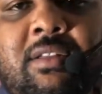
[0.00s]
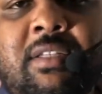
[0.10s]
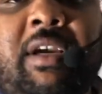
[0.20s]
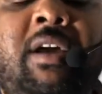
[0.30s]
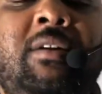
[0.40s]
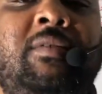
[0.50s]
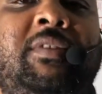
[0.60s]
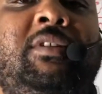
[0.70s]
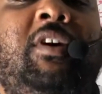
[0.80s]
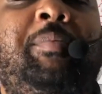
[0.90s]
The title of
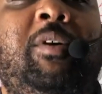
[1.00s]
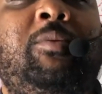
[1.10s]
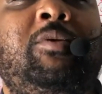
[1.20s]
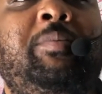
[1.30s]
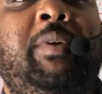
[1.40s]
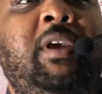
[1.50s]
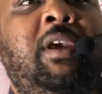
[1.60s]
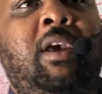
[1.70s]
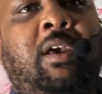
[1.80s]
the topic would be